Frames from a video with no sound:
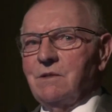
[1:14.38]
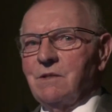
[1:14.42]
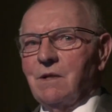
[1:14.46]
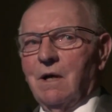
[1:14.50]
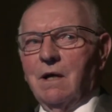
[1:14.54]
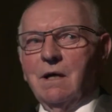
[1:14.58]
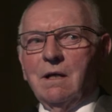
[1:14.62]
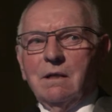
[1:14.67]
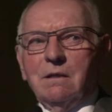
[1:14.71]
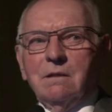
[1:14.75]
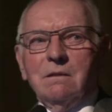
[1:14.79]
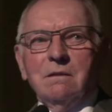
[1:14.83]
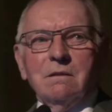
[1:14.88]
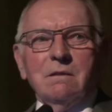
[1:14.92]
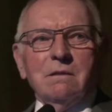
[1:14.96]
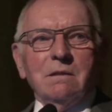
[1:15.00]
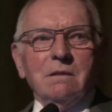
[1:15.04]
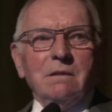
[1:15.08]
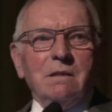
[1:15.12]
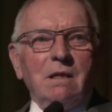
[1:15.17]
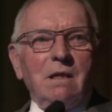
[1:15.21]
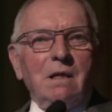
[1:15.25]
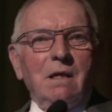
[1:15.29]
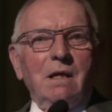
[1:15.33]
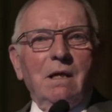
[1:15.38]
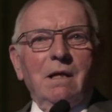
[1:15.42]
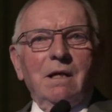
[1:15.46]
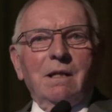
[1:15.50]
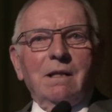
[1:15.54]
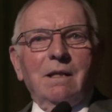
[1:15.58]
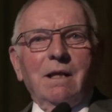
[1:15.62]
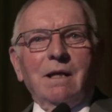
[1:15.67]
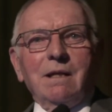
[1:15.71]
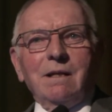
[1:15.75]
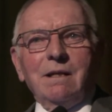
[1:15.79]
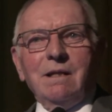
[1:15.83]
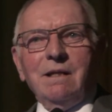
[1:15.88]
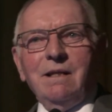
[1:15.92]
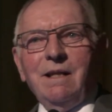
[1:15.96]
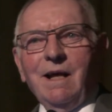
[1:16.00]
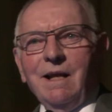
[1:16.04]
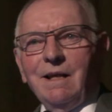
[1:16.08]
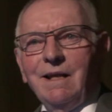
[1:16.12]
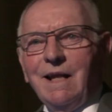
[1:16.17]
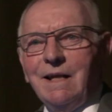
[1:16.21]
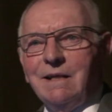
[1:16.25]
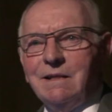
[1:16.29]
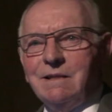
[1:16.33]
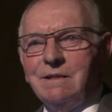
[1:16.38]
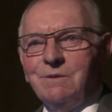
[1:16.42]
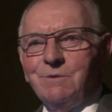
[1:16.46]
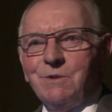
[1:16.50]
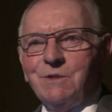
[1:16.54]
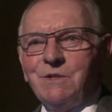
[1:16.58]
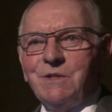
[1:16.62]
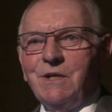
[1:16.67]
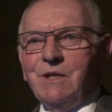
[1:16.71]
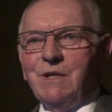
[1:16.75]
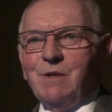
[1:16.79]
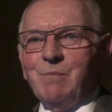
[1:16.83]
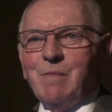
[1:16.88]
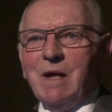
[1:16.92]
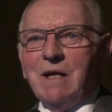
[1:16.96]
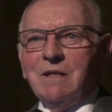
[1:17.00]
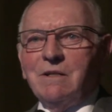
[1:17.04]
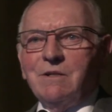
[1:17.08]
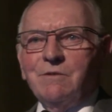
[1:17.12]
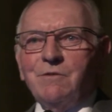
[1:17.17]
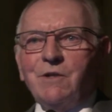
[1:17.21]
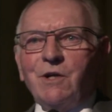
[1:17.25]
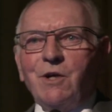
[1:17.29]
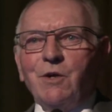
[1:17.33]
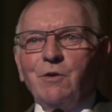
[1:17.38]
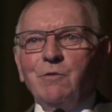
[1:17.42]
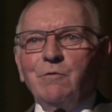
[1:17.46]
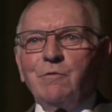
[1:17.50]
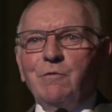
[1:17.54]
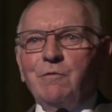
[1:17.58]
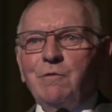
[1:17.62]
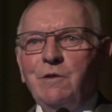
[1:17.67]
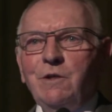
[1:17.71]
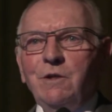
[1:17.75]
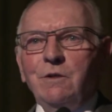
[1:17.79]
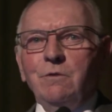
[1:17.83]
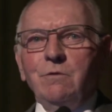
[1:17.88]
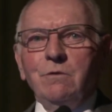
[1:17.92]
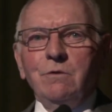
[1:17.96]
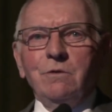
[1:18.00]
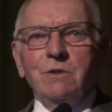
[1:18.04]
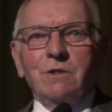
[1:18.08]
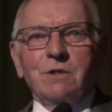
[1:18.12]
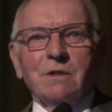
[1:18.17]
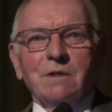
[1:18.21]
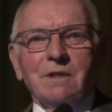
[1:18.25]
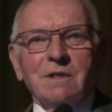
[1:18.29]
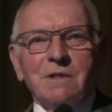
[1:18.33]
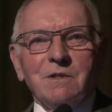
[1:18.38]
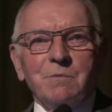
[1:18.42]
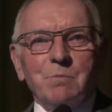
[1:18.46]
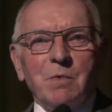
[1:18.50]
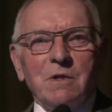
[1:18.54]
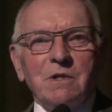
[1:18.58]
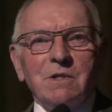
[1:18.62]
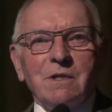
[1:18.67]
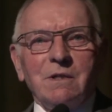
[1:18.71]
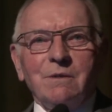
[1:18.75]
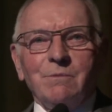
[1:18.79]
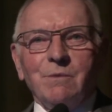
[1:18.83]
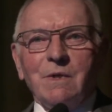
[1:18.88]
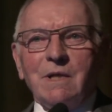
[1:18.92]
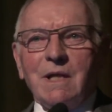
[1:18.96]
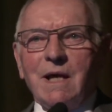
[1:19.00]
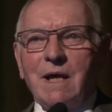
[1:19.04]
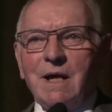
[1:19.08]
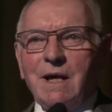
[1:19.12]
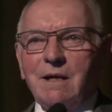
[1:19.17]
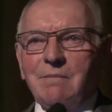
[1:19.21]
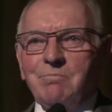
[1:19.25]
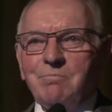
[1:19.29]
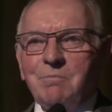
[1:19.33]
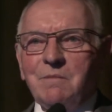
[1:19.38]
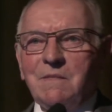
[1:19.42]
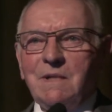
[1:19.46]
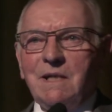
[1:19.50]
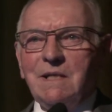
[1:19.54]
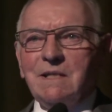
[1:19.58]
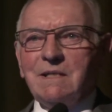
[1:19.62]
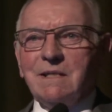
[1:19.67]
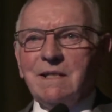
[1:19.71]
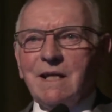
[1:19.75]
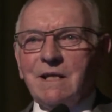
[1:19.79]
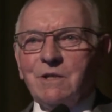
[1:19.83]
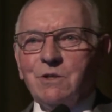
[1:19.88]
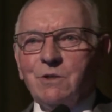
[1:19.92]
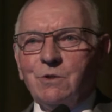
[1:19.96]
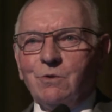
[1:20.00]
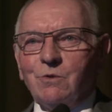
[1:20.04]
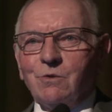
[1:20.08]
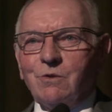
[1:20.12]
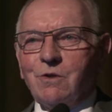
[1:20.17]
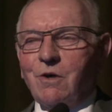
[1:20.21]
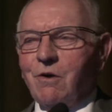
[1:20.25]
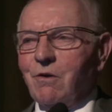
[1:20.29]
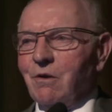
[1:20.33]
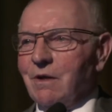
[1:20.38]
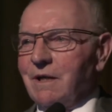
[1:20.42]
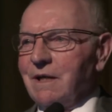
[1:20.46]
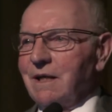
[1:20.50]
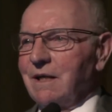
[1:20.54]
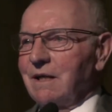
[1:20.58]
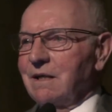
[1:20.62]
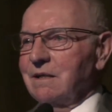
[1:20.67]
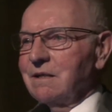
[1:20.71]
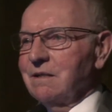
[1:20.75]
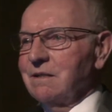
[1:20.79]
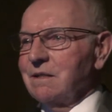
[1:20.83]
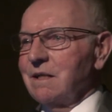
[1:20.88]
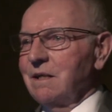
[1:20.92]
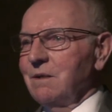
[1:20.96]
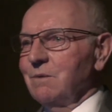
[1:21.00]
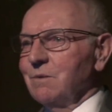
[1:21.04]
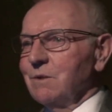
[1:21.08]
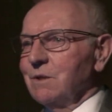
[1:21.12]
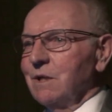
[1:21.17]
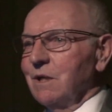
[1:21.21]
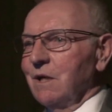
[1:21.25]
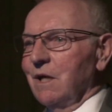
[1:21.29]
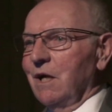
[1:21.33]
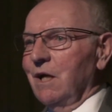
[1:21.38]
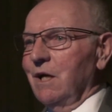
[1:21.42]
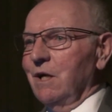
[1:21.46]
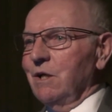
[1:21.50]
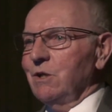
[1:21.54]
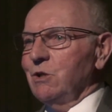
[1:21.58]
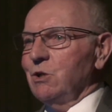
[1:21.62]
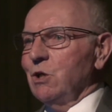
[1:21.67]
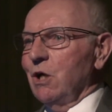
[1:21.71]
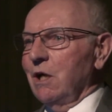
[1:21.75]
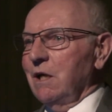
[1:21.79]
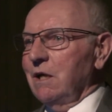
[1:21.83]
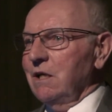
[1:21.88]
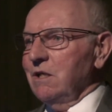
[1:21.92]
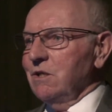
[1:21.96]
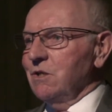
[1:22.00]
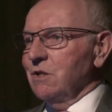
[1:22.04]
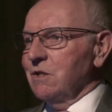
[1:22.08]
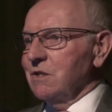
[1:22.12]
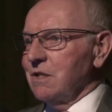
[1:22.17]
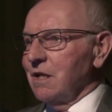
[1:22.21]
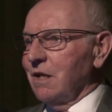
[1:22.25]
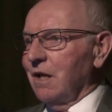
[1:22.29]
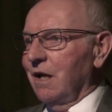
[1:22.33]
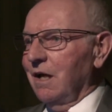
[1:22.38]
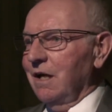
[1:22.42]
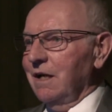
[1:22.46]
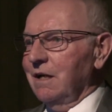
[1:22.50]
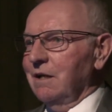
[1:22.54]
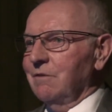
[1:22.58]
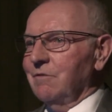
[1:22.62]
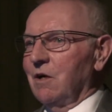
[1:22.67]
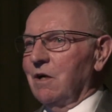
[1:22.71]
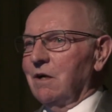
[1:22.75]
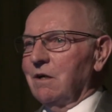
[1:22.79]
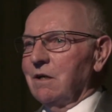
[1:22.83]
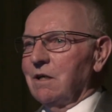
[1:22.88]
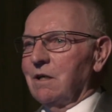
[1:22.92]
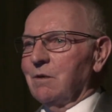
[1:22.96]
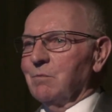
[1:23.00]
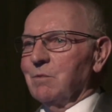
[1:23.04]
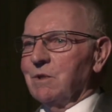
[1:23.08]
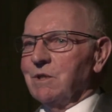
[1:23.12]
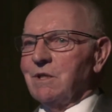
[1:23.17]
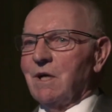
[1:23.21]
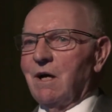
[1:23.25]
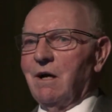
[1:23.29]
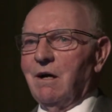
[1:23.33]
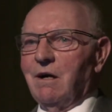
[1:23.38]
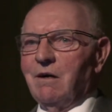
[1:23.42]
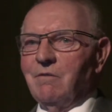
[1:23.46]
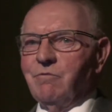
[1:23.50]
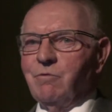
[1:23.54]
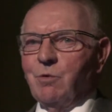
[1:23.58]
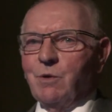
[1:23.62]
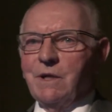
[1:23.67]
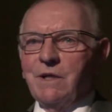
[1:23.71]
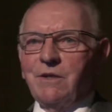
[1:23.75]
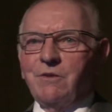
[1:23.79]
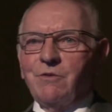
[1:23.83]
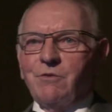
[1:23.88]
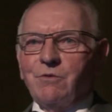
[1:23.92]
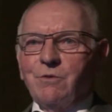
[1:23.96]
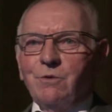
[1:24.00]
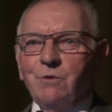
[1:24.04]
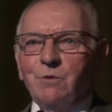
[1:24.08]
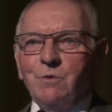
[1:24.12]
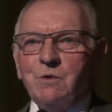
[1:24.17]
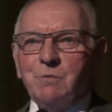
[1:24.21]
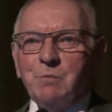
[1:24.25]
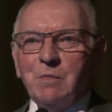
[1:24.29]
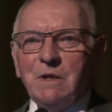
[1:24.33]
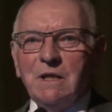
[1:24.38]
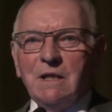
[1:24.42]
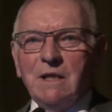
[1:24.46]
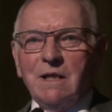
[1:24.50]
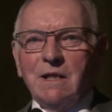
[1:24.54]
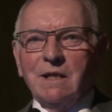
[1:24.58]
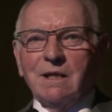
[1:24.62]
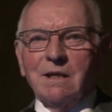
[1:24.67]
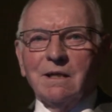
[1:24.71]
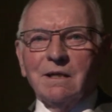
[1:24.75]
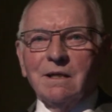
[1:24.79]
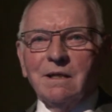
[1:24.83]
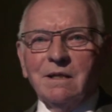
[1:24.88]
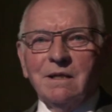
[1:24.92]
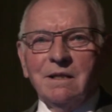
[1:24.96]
Silence. That led to a certain amount of confusion, especially with our international colleagues, as he would change his line of argument halfway through speaking.